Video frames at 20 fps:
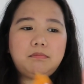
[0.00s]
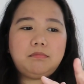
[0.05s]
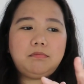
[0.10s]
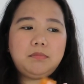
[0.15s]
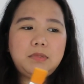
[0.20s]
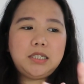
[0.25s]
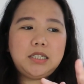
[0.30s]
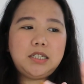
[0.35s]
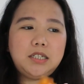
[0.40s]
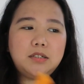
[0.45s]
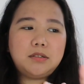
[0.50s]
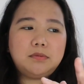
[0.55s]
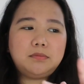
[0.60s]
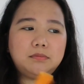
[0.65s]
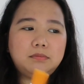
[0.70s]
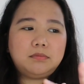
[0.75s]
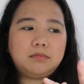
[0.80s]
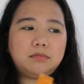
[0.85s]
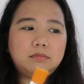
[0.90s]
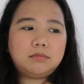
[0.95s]

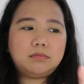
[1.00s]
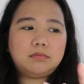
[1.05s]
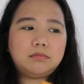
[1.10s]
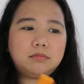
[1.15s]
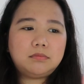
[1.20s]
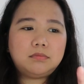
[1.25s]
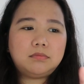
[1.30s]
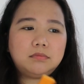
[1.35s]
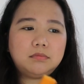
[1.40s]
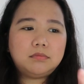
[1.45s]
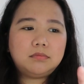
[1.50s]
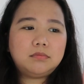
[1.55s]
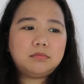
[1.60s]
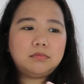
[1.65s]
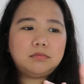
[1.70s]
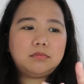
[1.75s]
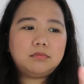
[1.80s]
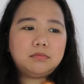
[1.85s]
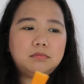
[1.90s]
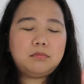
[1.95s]
medium
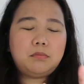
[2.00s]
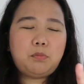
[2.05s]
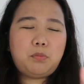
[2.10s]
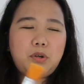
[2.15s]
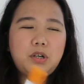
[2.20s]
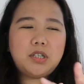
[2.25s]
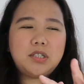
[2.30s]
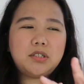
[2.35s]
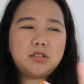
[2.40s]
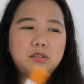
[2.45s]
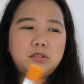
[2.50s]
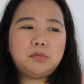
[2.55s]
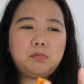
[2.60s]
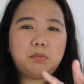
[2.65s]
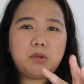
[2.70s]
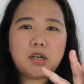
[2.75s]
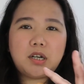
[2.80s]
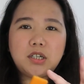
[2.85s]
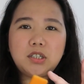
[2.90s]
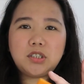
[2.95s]
bristle
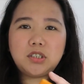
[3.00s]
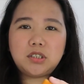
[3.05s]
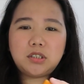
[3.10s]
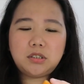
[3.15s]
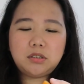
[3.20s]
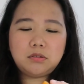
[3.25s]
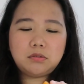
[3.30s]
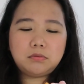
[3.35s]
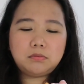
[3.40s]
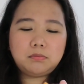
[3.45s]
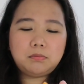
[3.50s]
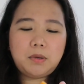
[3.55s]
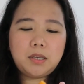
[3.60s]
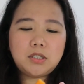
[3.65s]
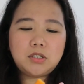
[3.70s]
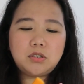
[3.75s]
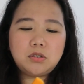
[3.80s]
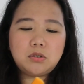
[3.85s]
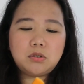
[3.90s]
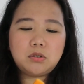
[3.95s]
brush, yung
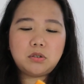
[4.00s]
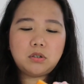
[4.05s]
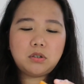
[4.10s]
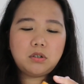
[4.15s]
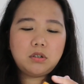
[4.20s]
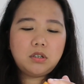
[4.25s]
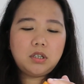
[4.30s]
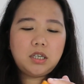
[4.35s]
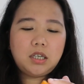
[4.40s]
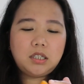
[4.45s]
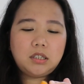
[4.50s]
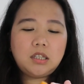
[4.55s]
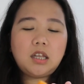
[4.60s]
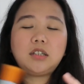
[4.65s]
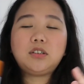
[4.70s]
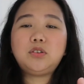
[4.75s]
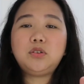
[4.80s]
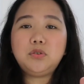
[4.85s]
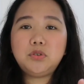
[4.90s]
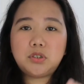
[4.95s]
medyo
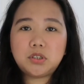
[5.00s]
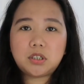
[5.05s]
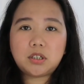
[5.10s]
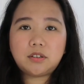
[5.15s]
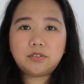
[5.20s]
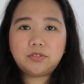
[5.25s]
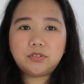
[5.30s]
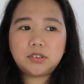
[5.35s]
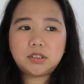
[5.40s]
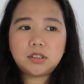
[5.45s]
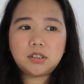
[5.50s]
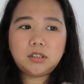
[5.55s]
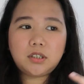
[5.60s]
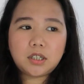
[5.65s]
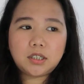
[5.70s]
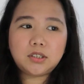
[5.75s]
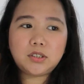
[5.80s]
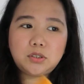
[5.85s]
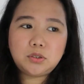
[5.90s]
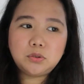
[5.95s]
not too soft,
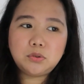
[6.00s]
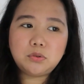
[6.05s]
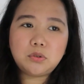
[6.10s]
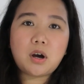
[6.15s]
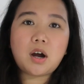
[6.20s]
not too